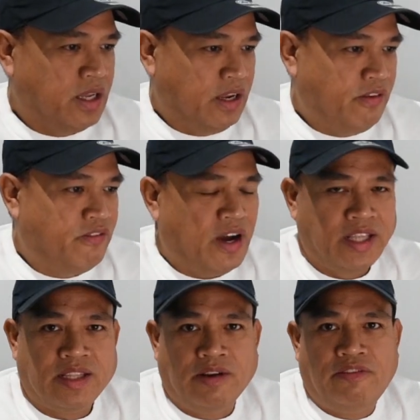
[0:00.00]

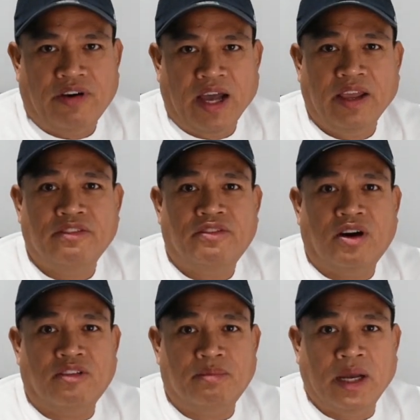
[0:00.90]
invited
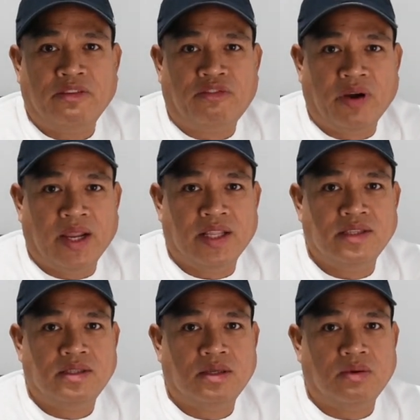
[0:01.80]
5 of my
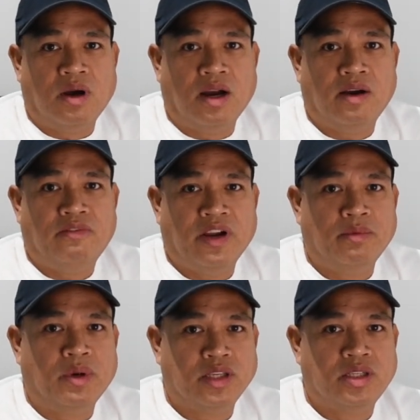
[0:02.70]
friends who are
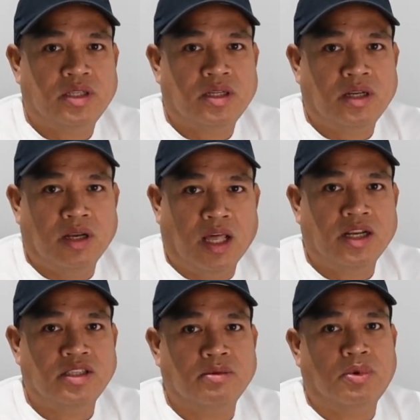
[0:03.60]
very much
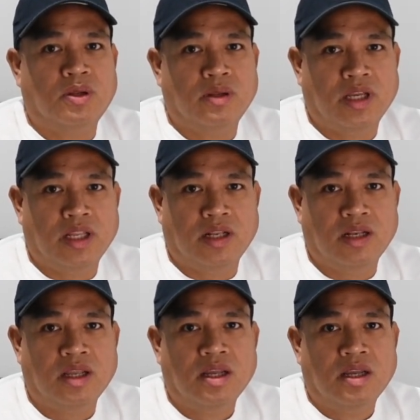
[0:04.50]
knowledgeable in
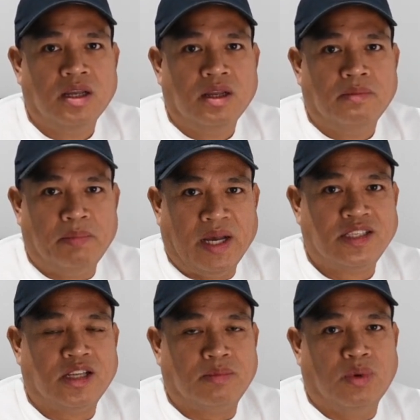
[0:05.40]

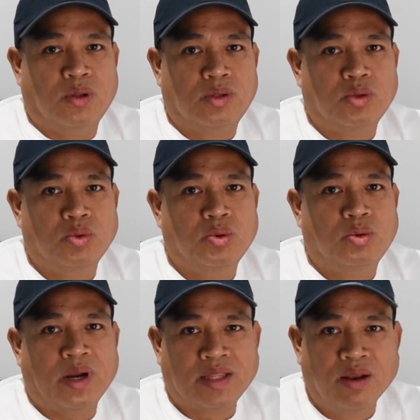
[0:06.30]
basketball
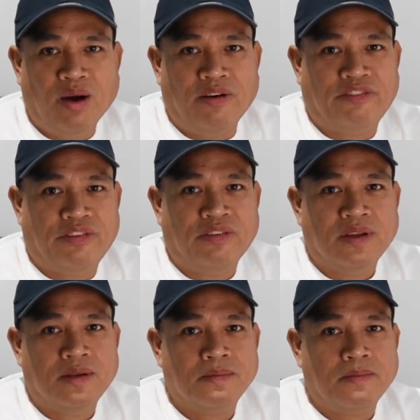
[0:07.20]
to rattle off
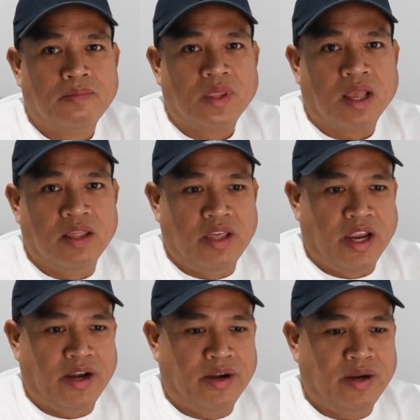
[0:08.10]

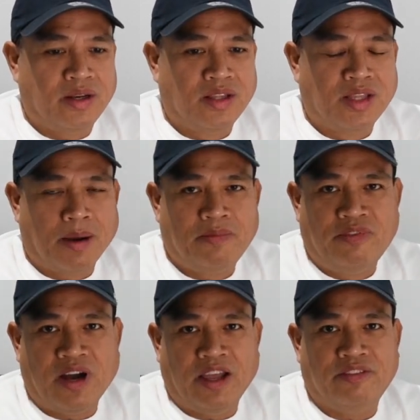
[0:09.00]
their top
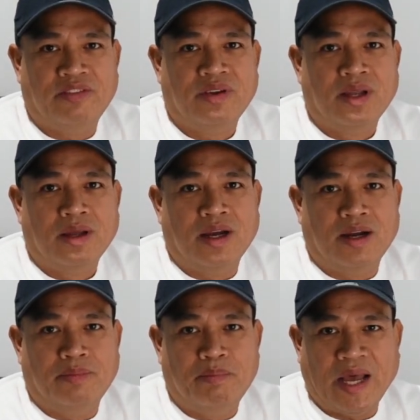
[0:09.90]
5
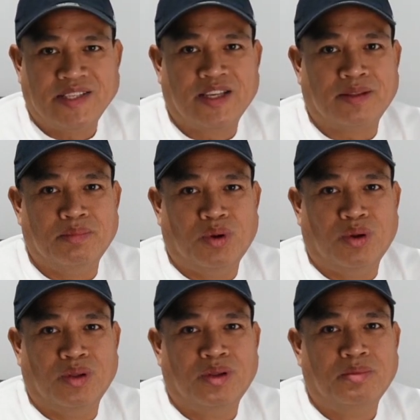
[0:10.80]

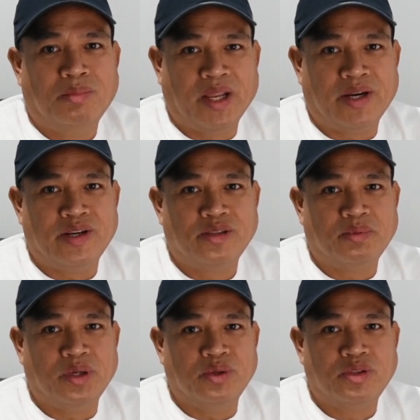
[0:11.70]
basketball players
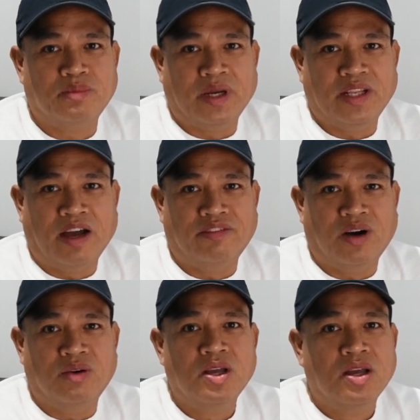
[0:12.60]
produced by
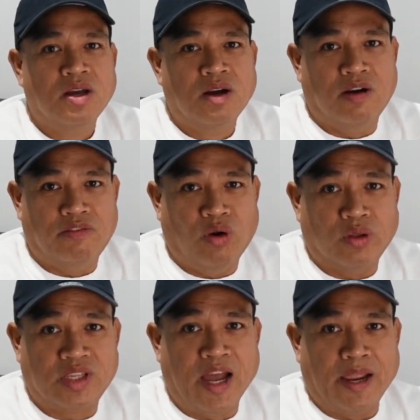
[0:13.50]
Davao of
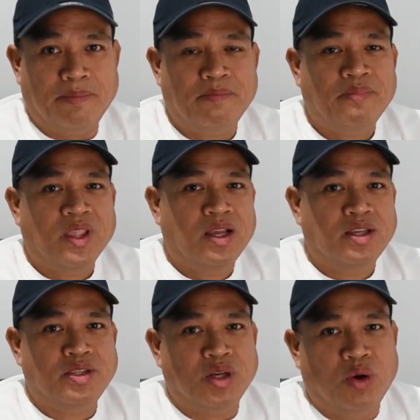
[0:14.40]
all time.
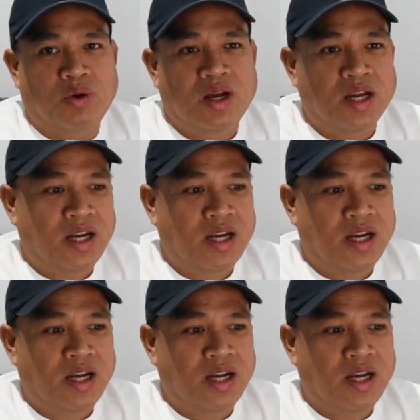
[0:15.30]
So